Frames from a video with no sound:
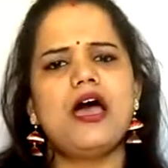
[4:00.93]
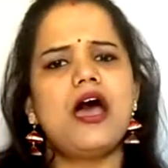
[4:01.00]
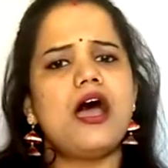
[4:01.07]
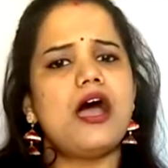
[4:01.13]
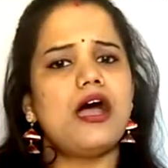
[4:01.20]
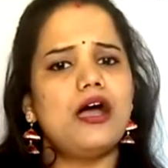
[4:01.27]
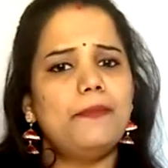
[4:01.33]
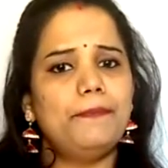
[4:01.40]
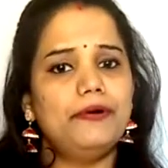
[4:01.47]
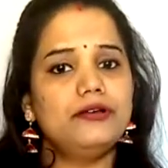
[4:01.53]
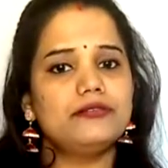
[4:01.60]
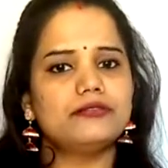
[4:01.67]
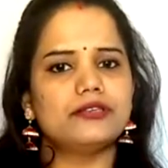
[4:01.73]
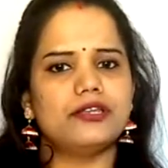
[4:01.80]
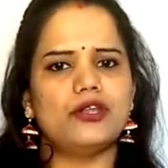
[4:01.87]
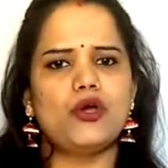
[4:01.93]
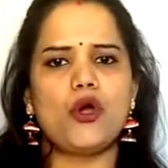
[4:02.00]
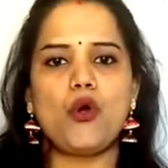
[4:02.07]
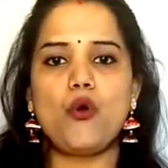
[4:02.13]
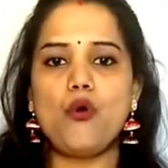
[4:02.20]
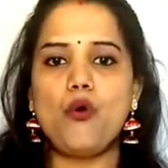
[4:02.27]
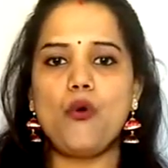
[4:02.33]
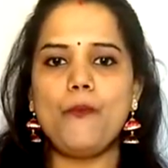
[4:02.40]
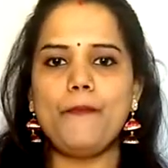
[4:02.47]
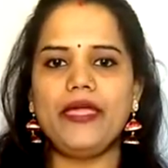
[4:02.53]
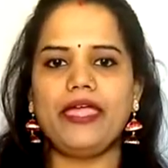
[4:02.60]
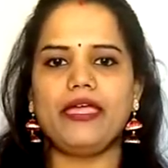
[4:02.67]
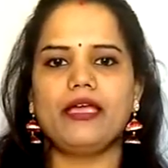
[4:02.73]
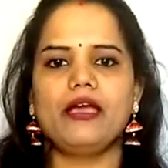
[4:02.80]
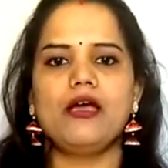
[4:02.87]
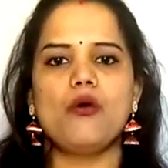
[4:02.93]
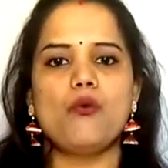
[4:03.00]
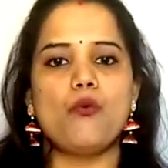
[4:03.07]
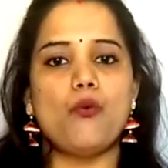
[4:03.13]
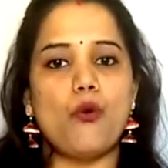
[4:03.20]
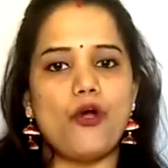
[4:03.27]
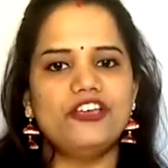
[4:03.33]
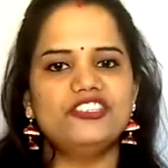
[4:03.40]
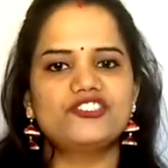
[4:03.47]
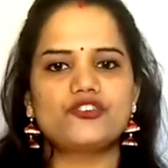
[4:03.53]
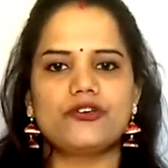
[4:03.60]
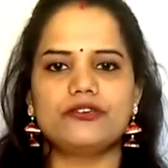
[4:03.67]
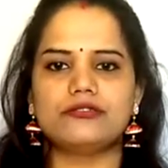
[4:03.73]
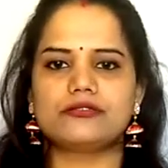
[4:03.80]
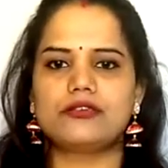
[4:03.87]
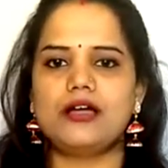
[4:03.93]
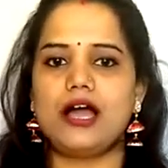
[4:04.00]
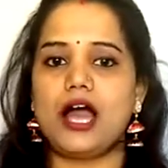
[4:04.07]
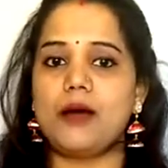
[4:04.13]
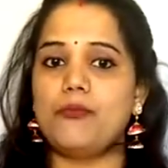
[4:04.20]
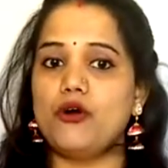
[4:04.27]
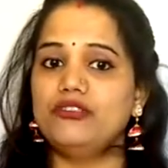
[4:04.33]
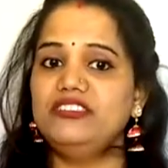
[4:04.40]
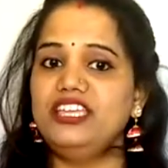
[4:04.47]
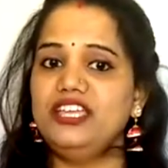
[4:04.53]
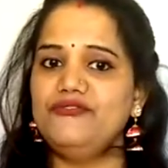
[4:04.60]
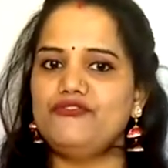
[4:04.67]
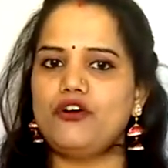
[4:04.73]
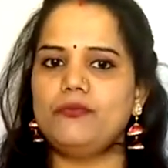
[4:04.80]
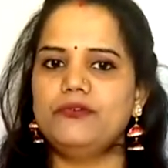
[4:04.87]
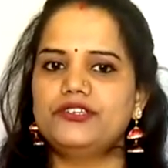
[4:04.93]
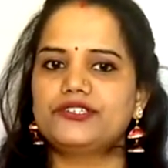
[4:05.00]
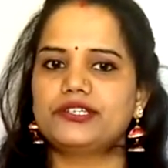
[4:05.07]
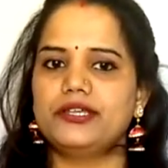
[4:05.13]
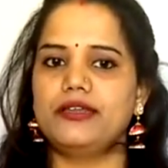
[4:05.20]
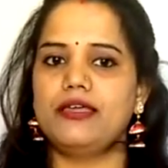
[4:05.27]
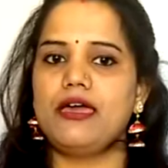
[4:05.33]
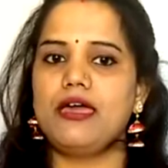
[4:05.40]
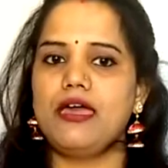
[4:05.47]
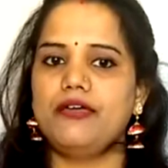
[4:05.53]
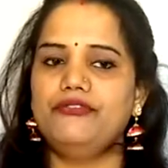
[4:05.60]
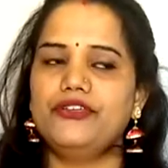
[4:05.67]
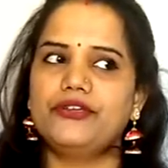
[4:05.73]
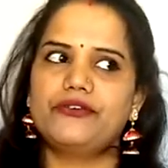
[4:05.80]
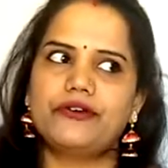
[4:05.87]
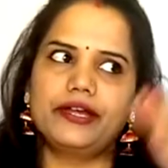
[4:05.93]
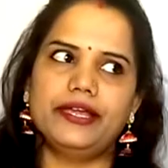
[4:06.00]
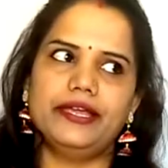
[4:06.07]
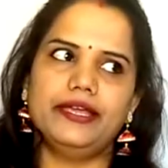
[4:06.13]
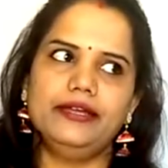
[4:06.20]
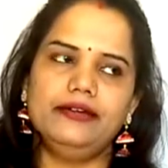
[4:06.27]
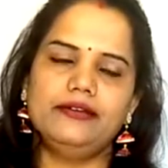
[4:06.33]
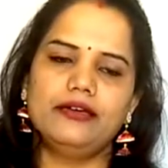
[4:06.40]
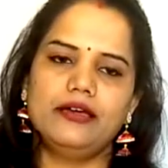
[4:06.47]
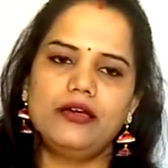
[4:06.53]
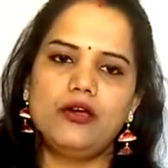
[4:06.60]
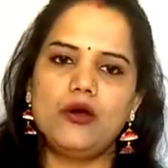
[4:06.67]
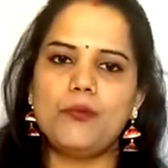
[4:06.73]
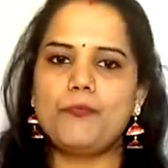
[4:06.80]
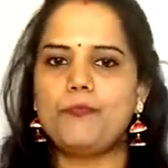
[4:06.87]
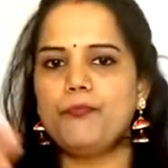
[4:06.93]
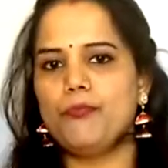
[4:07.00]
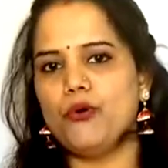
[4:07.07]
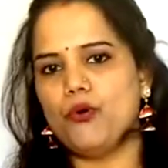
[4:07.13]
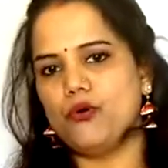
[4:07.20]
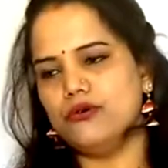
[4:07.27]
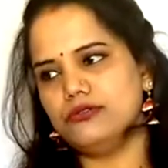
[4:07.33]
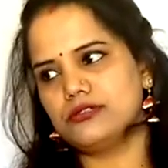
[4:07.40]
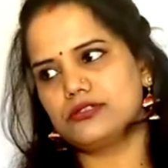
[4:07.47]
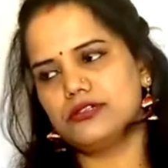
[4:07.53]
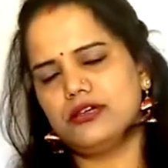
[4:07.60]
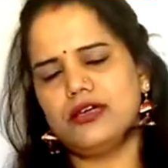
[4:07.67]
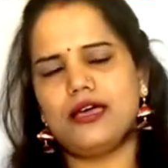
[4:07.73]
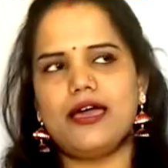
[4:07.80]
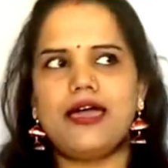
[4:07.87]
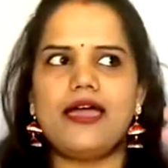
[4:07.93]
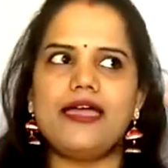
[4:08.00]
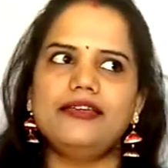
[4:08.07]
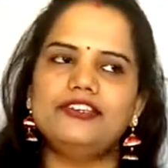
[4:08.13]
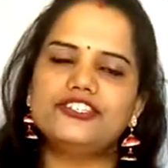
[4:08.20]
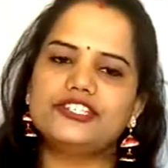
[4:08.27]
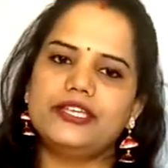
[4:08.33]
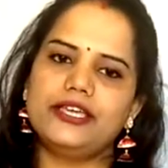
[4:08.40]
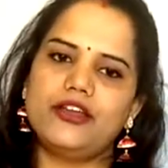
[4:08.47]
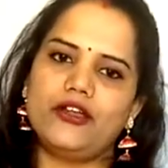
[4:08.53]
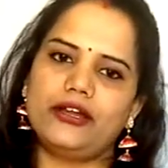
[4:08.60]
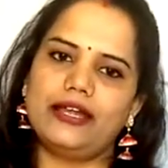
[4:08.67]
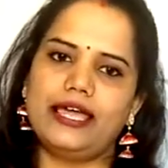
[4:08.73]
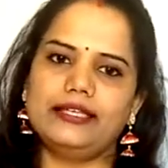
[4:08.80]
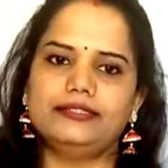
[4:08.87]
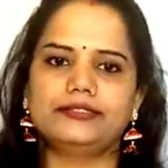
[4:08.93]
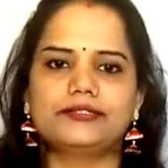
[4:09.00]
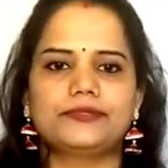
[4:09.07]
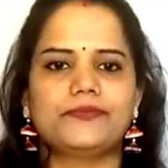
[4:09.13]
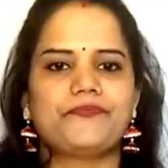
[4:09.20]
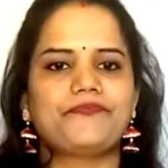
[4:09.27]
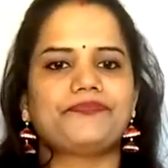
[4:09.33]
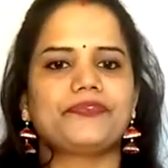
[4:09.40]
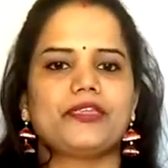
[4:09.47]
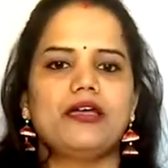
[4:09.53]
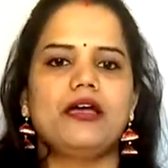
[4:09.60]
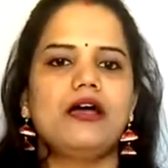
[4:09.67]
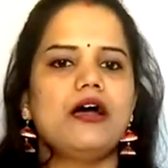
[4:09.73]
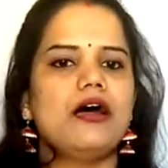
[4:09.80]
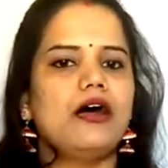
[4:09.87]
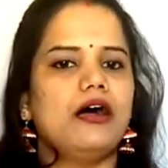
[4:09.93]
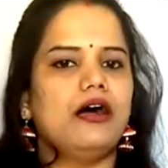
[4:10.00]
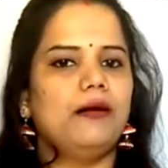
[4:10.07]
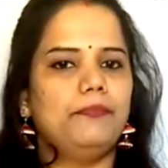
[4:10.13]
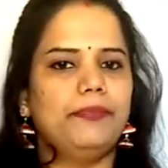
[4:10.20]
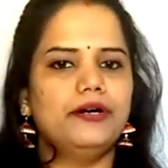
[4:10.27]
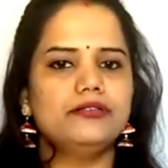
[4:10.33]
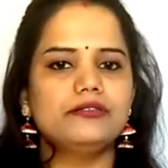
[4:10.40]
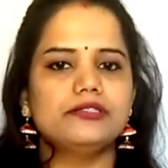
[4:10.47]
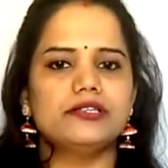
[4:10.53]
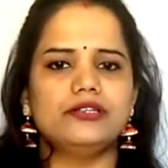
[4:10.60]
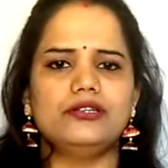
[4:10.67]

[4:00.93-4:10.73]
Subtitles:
A person who make voice choice about the information they create, post, and share online. A person